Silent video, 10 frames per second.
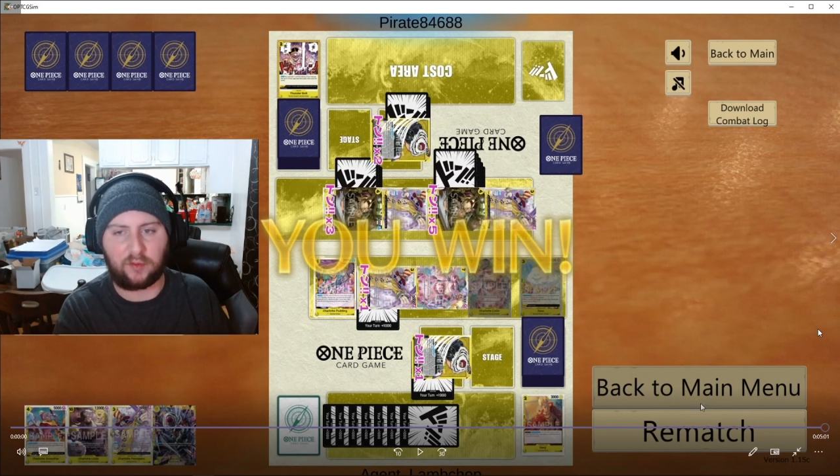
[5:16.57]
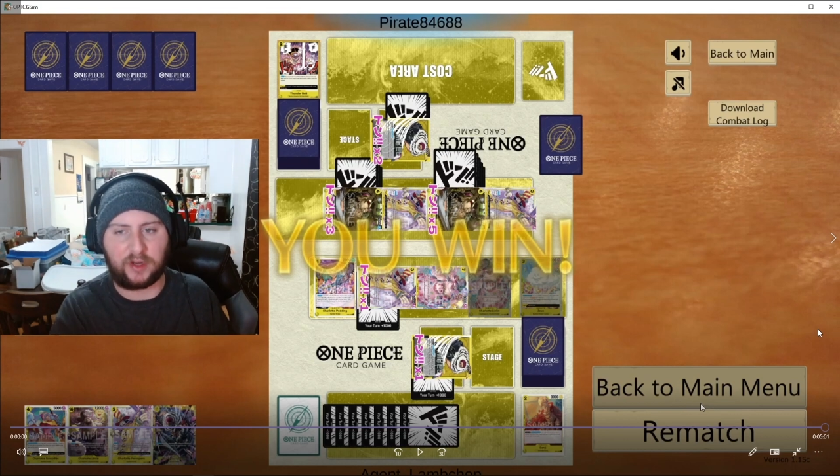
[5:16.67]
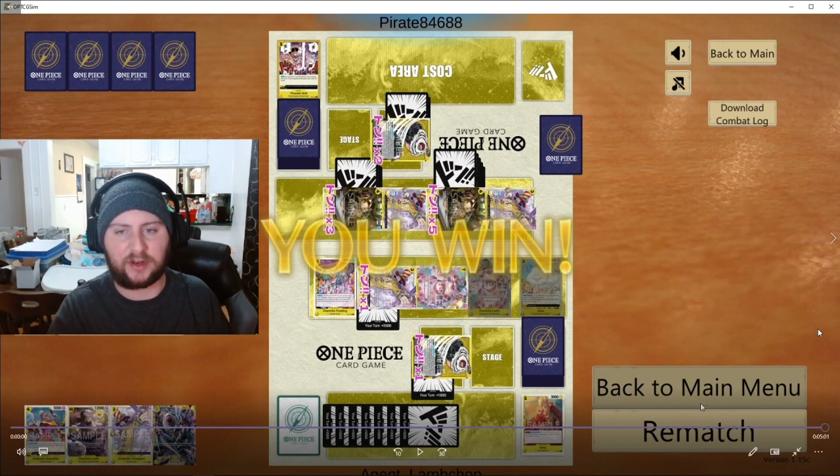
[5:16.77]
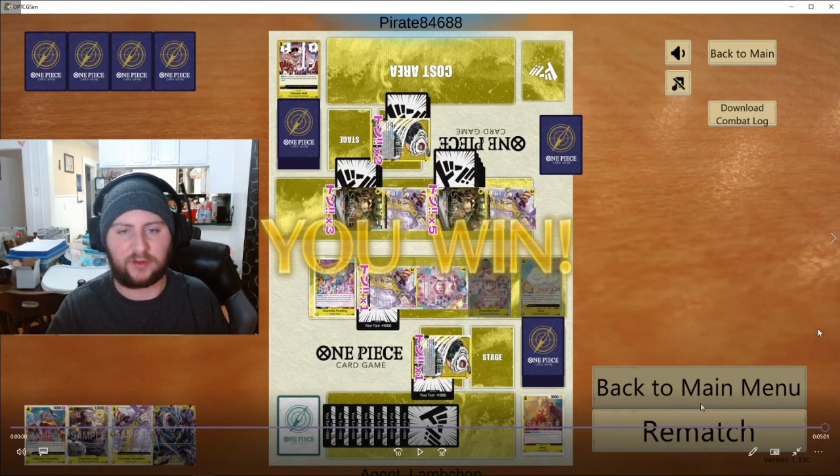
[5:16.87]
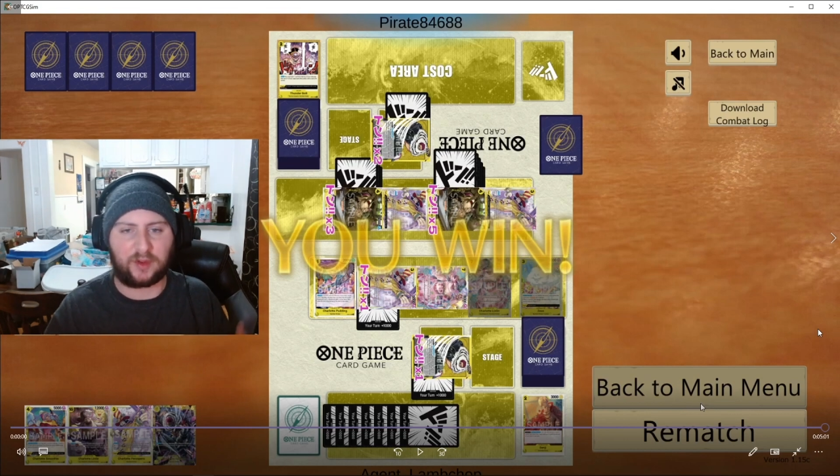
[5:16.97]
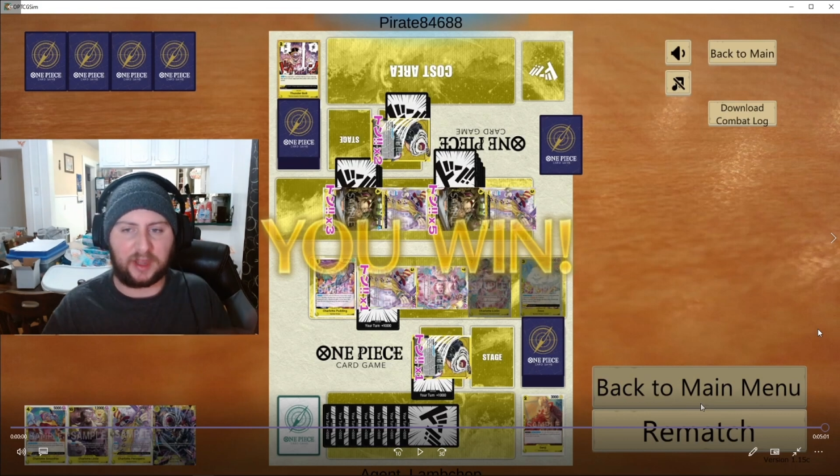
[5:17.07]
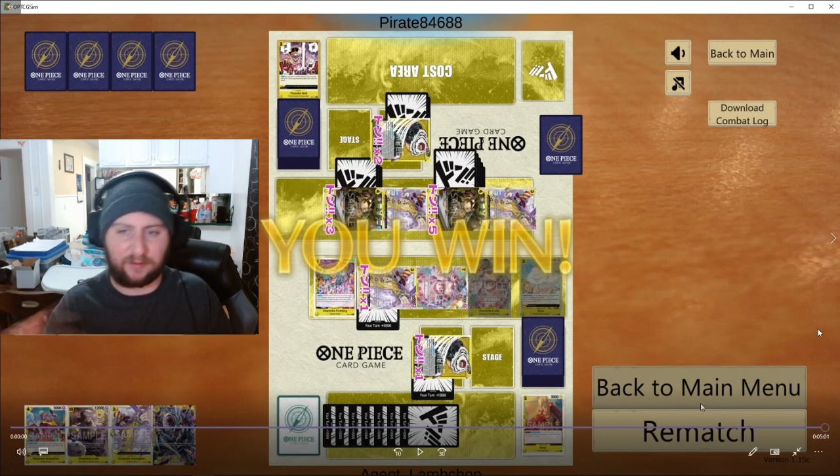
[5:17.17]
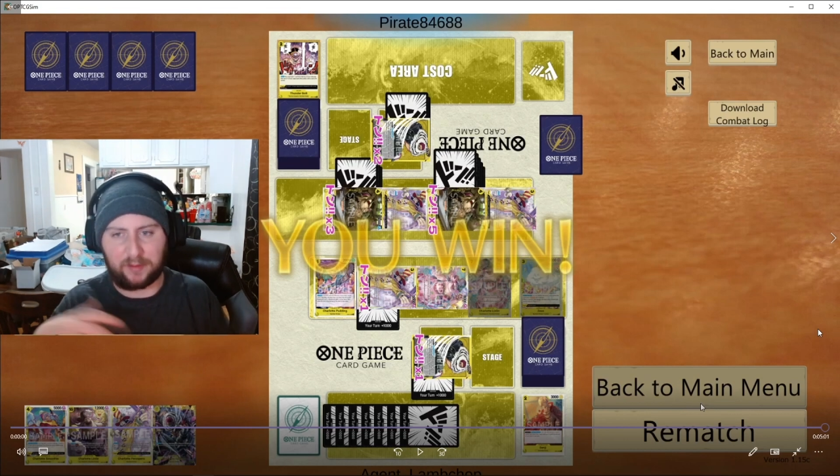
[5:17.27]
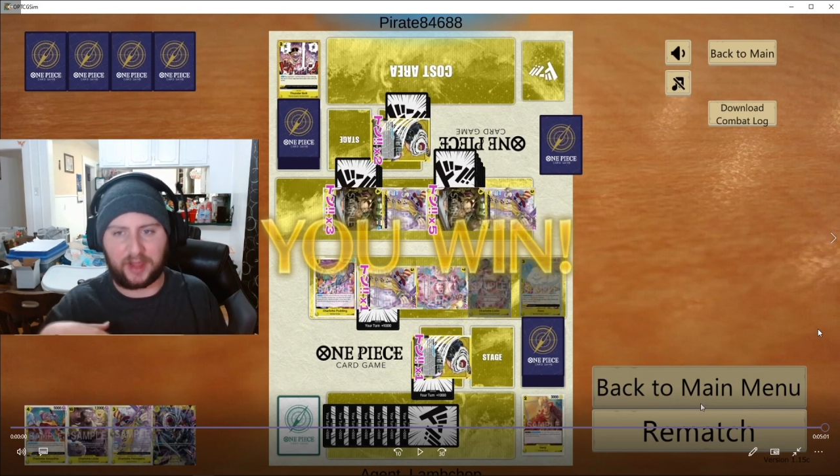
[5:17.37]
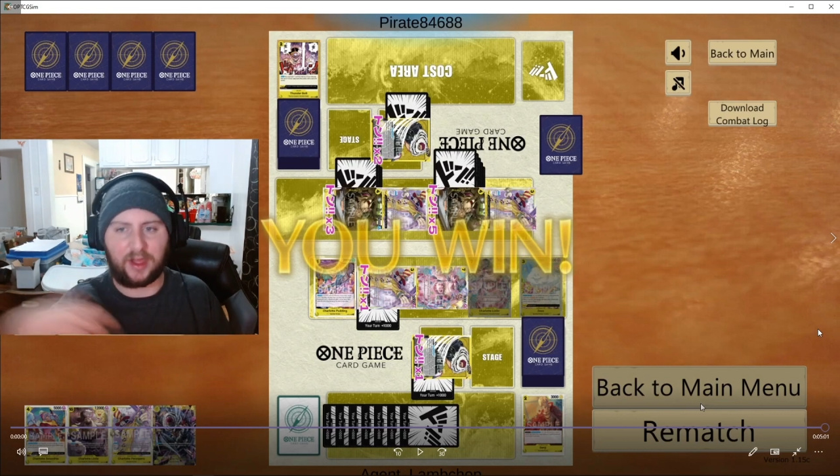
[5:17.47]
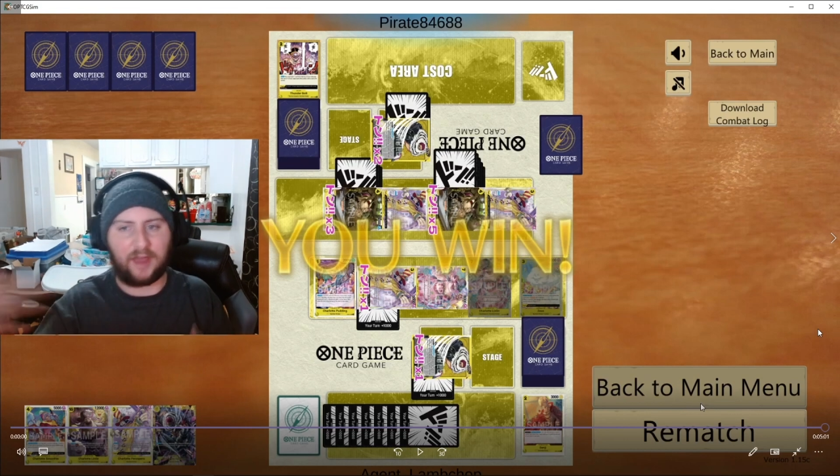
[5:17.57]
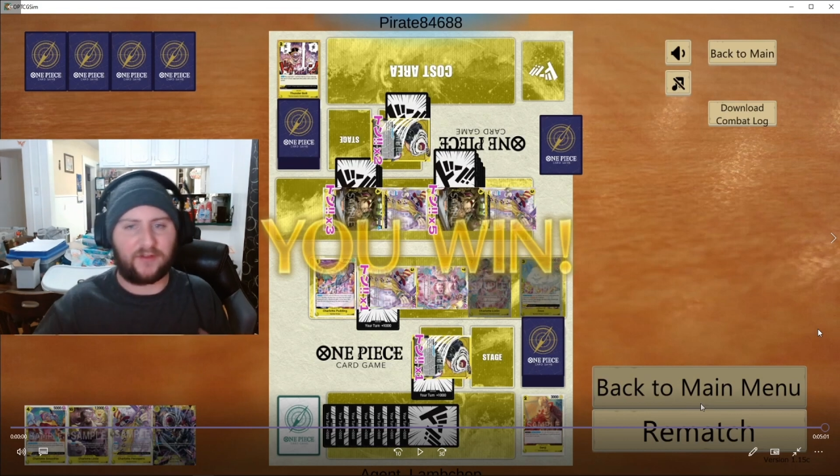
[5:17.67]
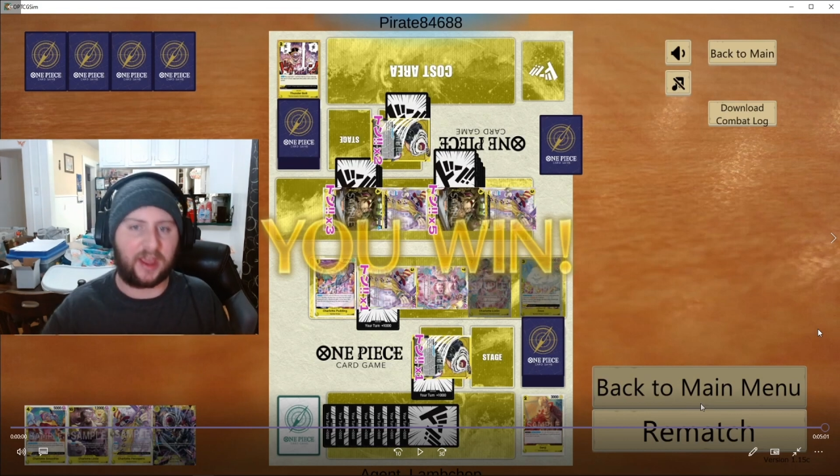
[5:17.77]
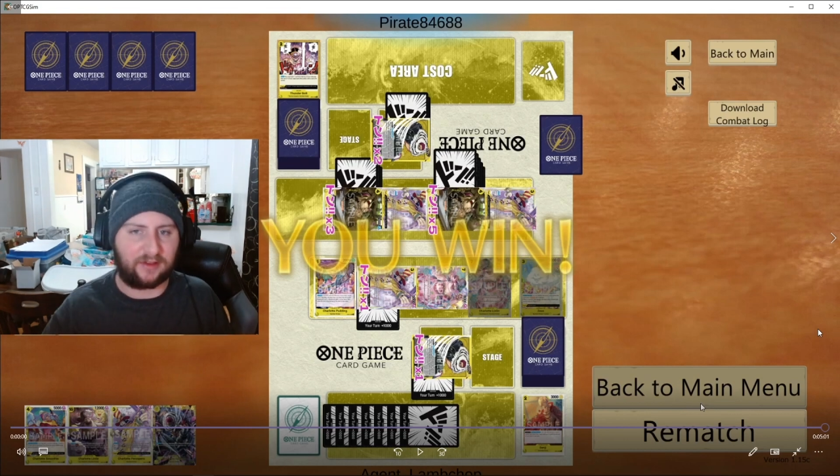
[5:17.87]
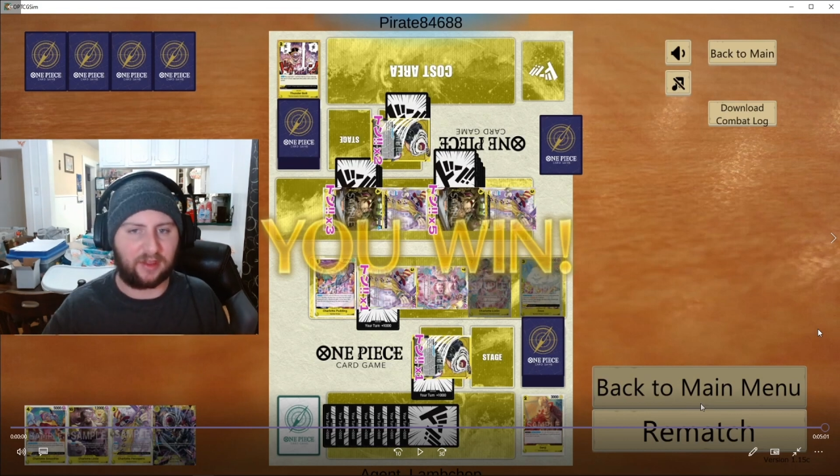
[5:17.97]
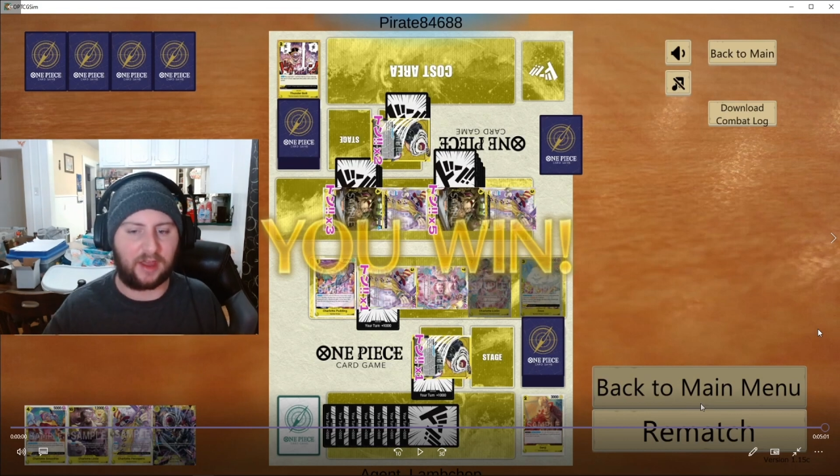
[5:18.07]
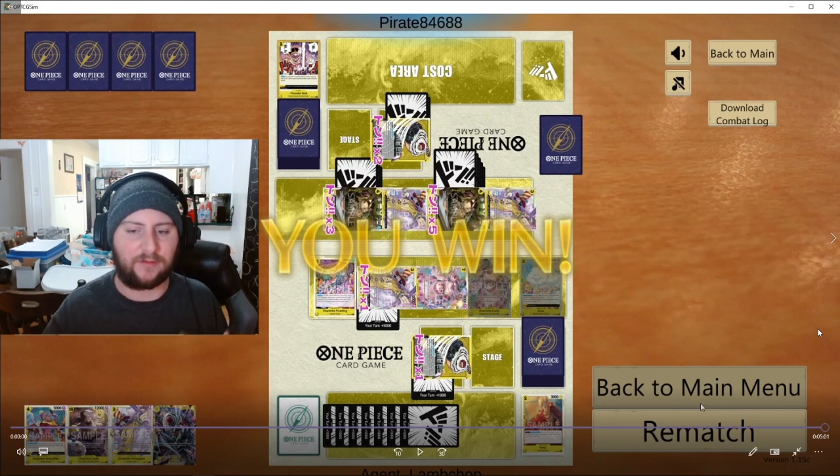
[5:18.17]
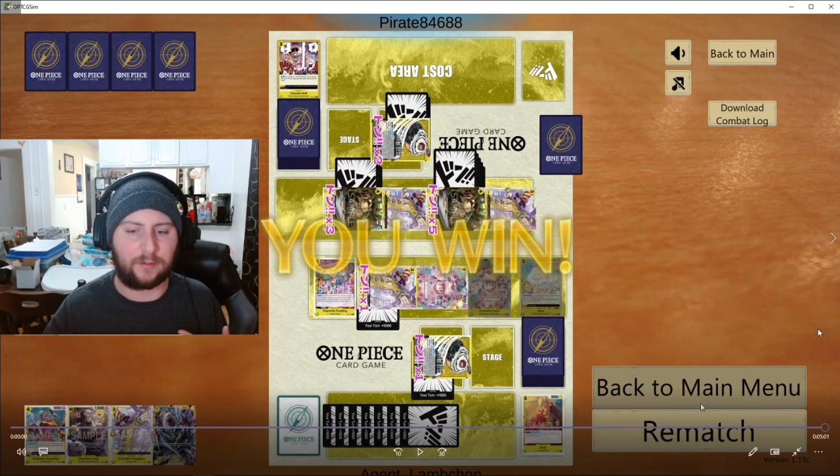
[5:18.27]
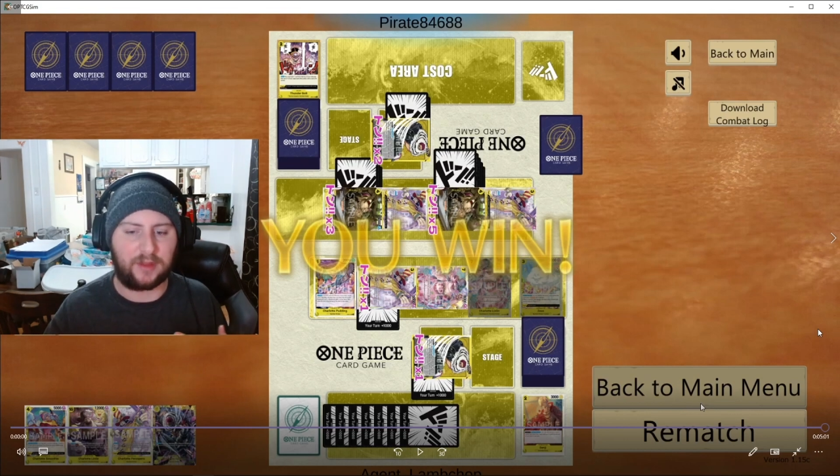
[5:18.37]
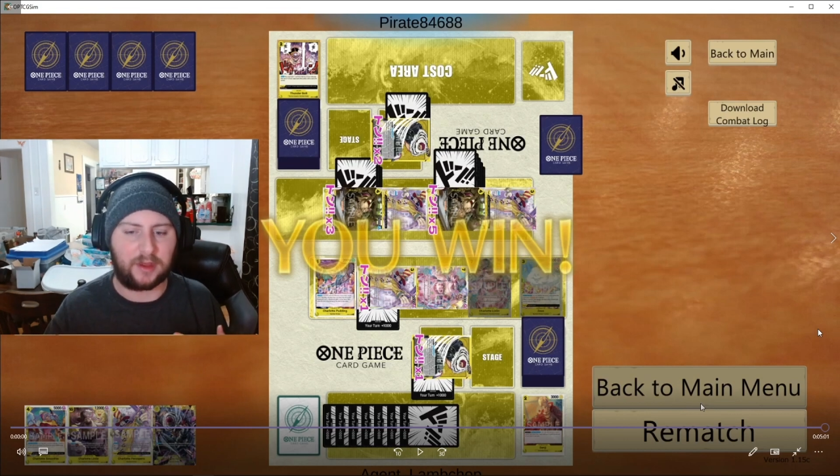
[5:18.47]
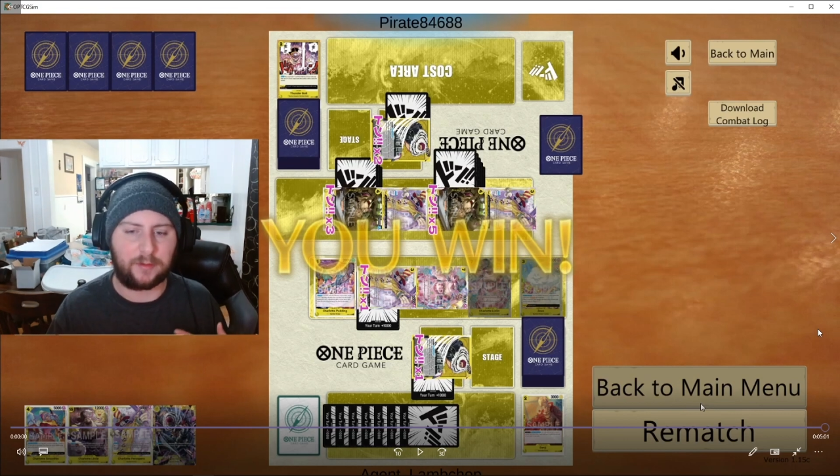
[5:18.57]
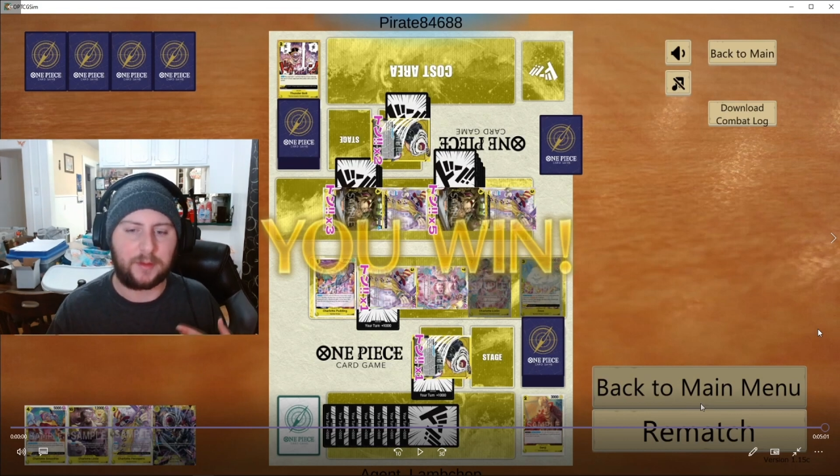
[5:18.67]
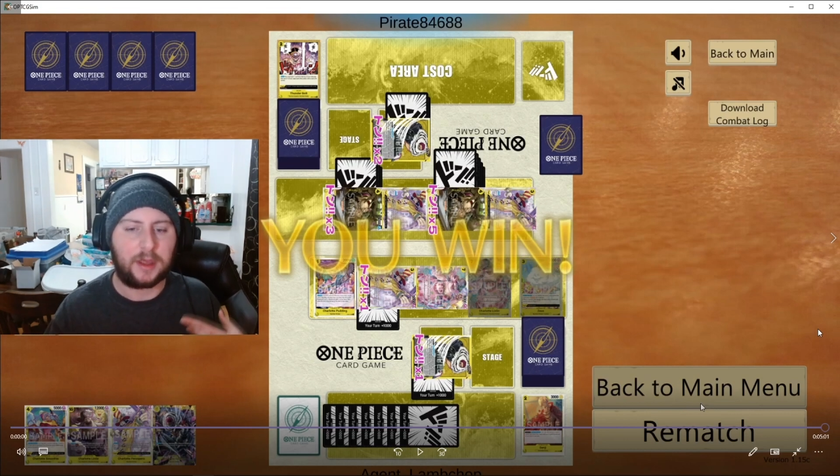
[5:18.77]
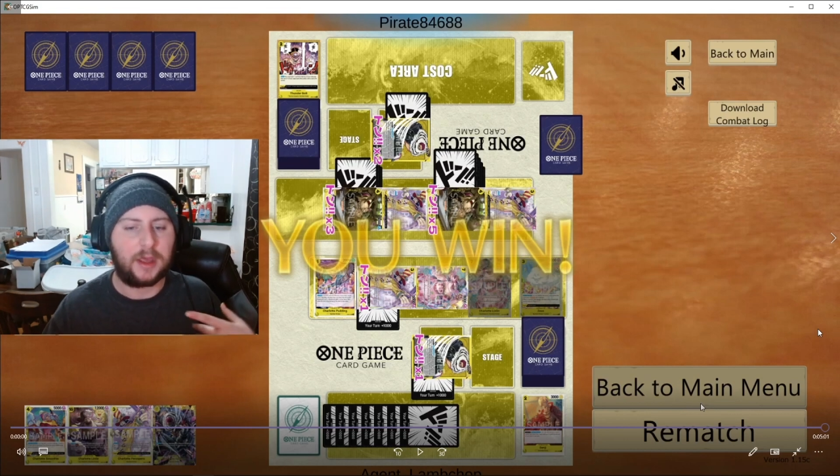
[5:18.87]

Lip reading: which gives me a life, takes a life from them.